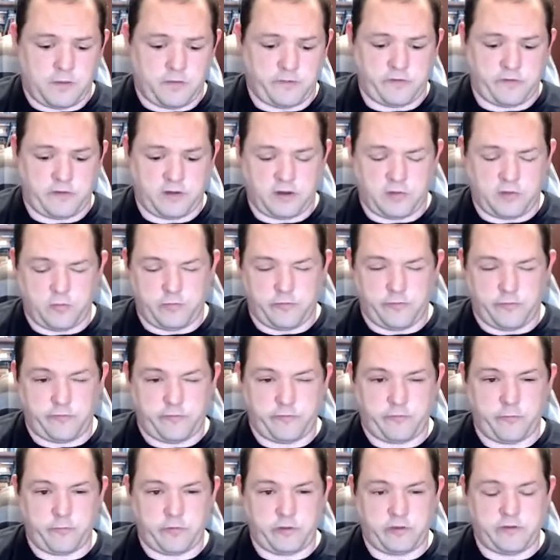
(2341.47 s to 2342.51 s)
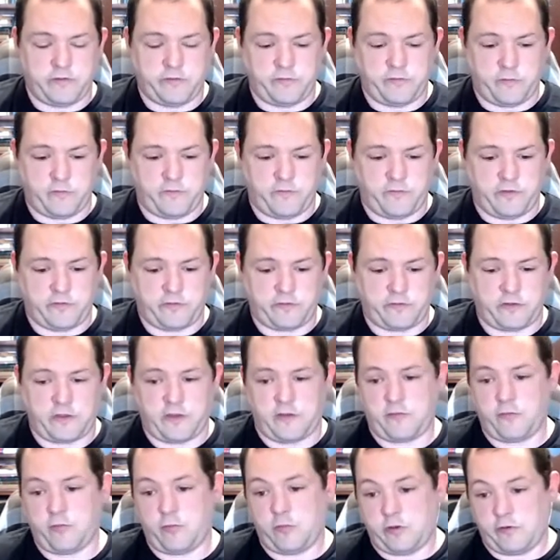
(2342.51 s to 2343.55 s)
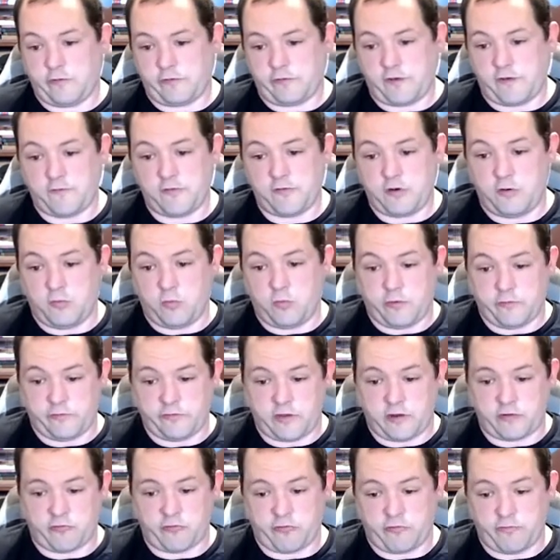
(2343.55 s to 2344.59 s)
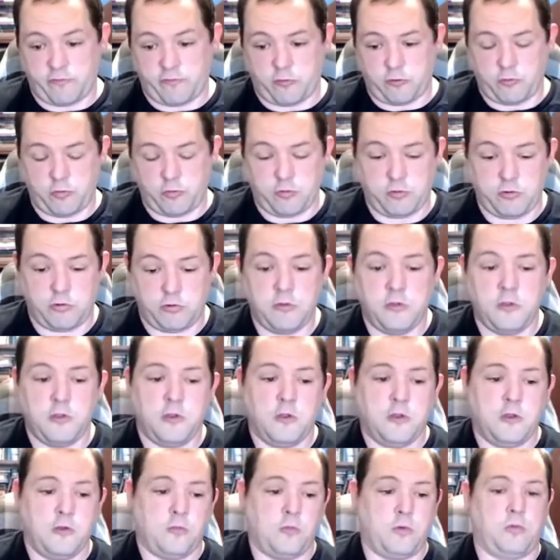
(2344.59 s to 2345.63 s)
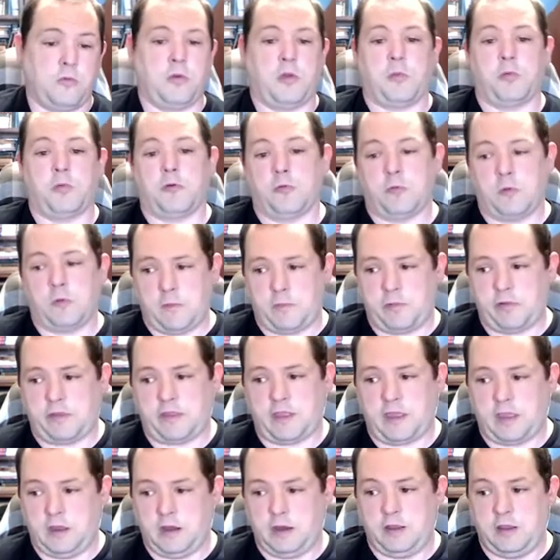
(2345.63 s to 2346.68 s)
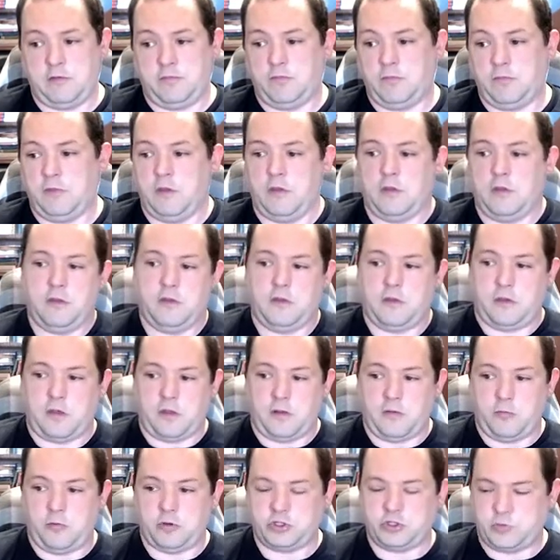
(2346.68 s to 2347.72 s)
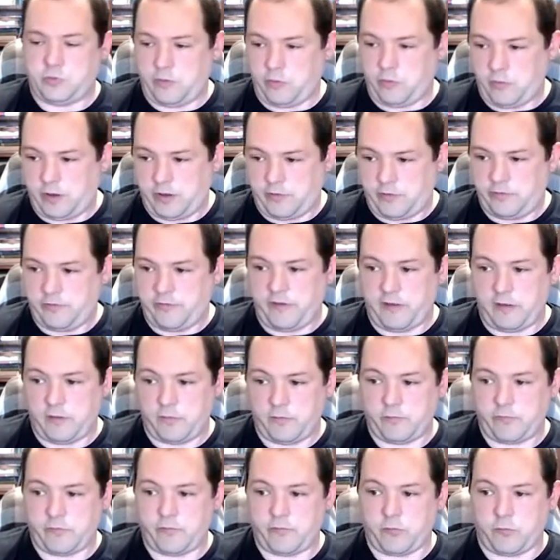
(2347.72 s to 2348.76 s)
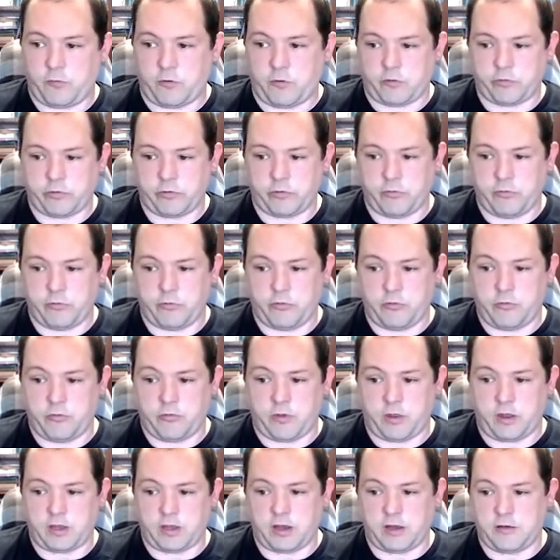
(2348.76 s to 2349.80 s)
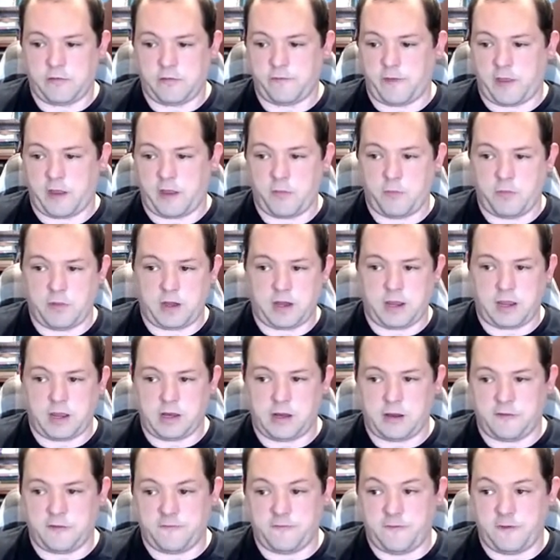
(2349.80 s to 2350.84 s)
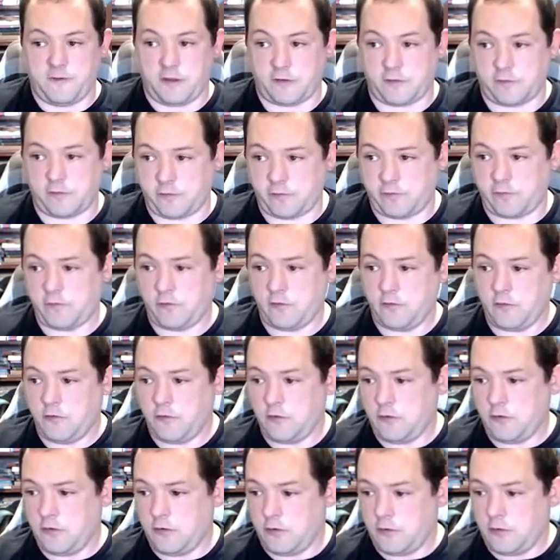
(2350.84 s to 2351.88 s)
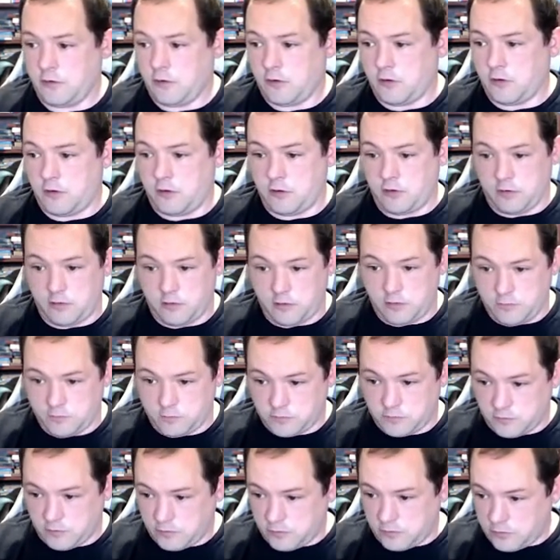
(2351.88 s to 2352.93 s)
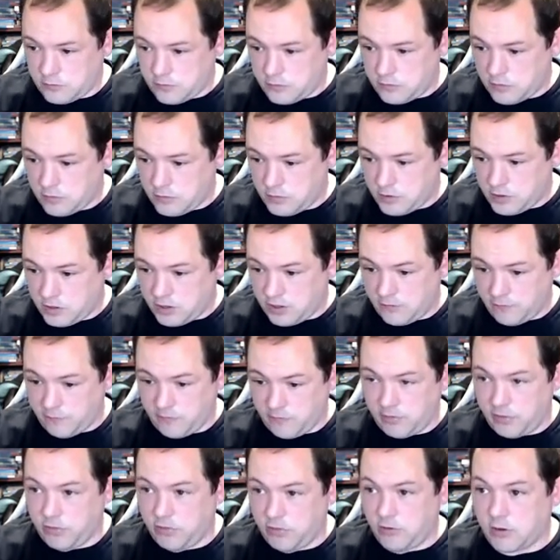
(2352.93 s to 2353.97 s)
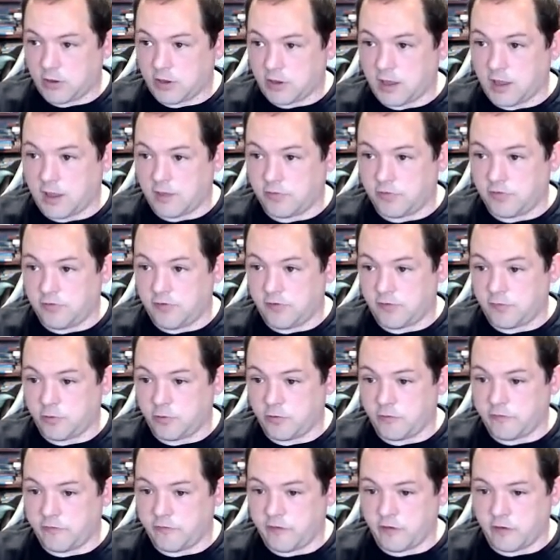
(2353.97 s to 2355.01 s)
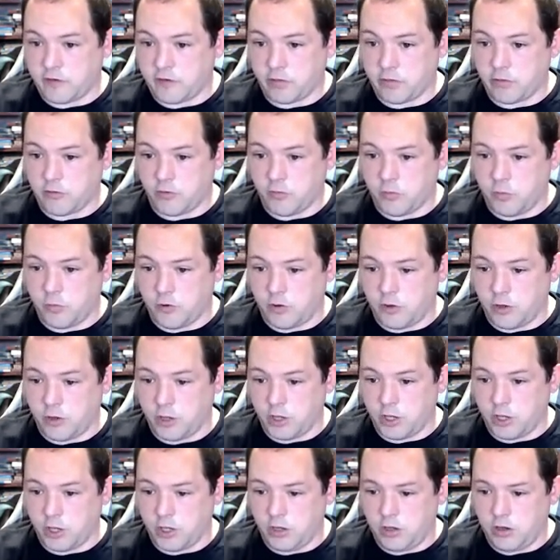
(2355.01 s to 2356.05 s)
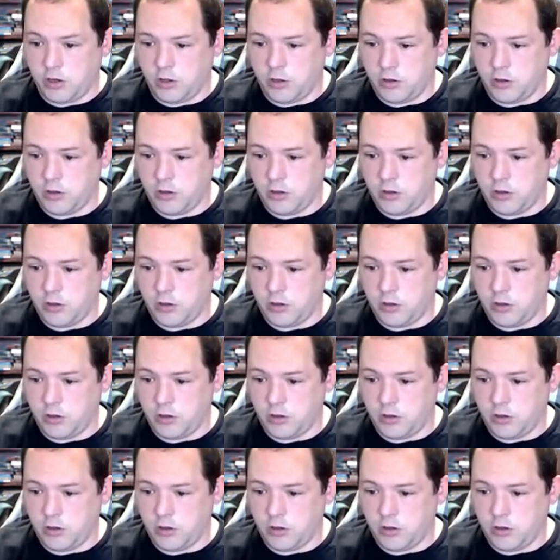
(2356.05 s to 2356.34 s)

said it was, we did some investigation. We discovered it was actually vulnerable. We were able to replicate it, at which point we had the teams work through identifying and mitigating a fix. If we look at this particular one,